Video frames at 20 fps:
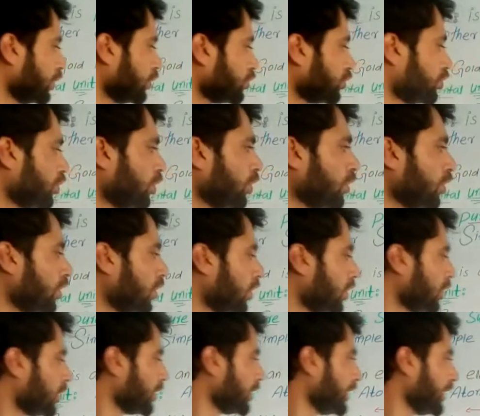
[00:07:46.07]

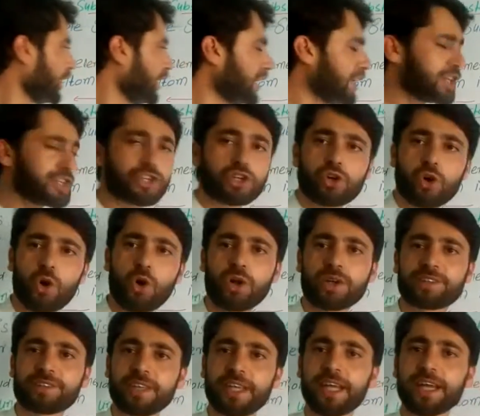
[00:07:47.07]
So each
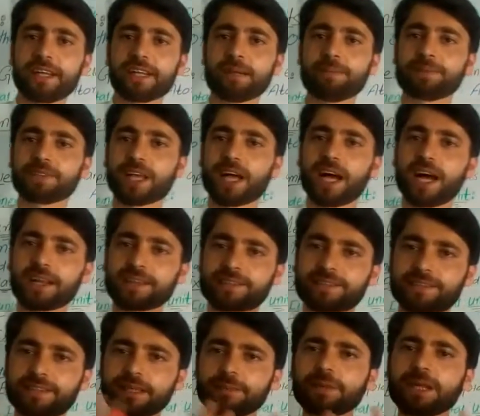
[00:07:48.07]
gold's atoms are
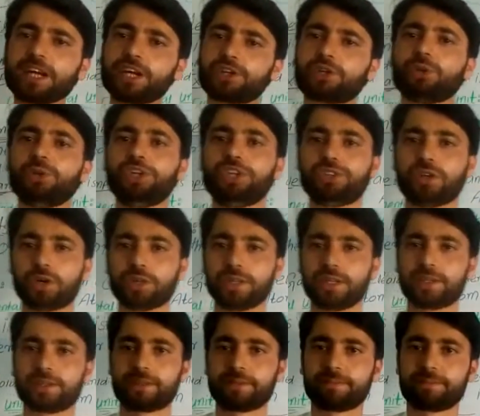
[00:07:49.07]
similar to each
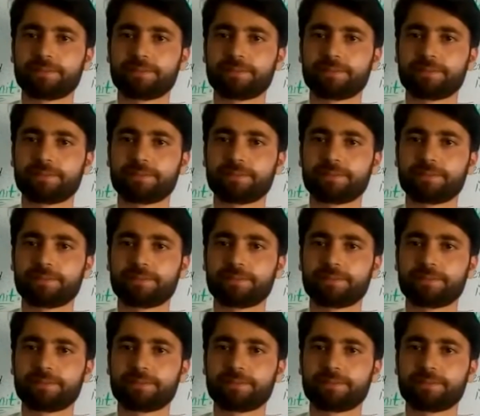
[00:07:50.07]
other,